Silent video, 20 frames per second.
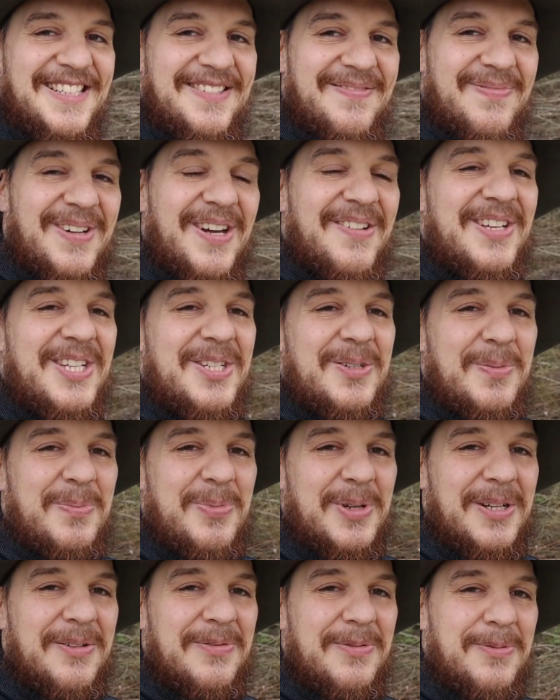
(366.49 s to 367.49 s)
Maybe too
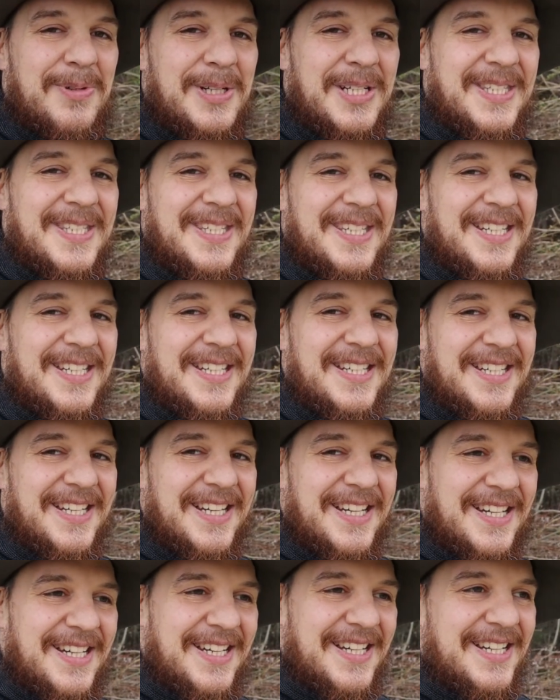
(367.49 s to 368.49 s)
brief, we'll see.
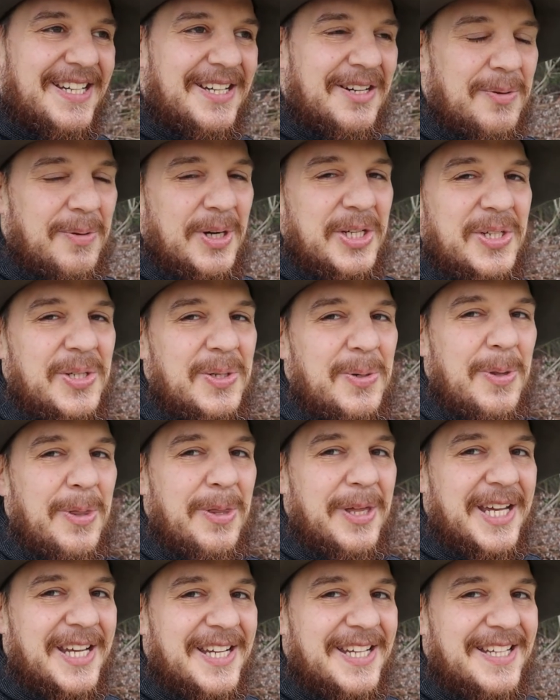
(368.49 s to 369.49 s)
What do you
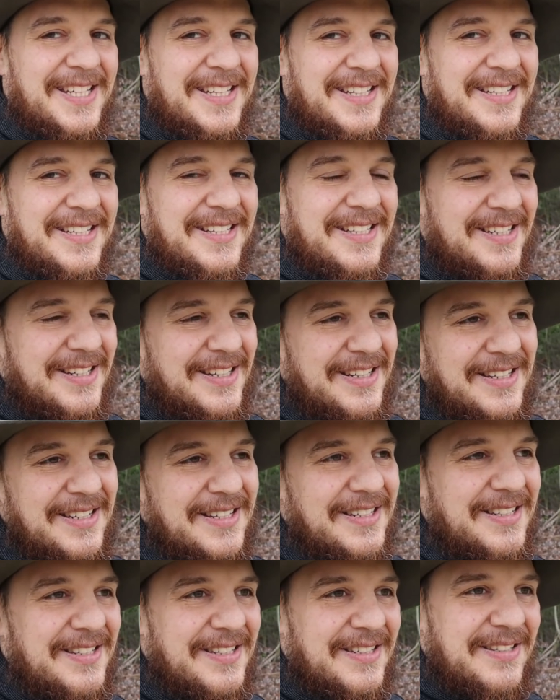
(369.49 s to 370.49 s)
think?
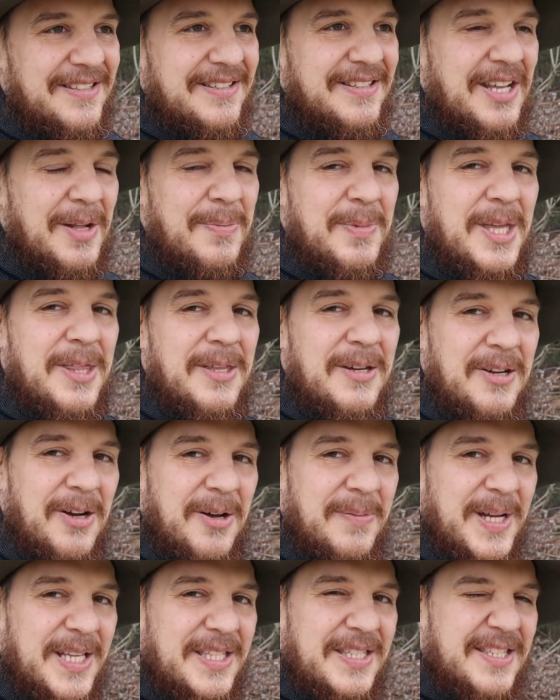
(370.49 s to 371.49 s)
Tell me in the
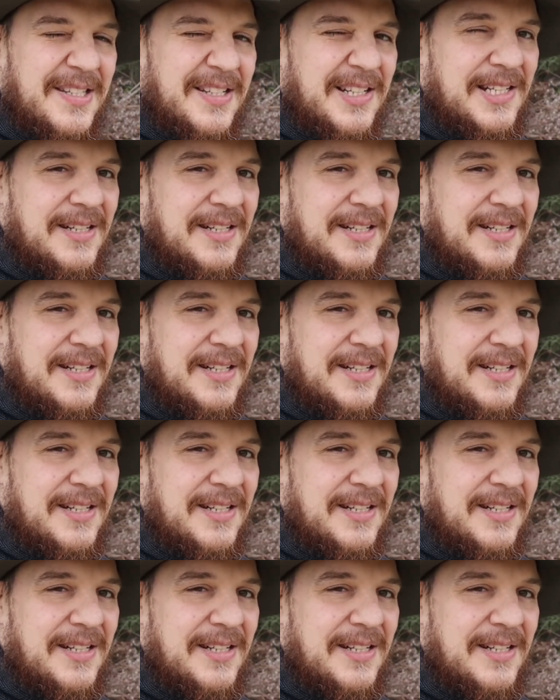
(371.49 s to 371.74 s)
comments.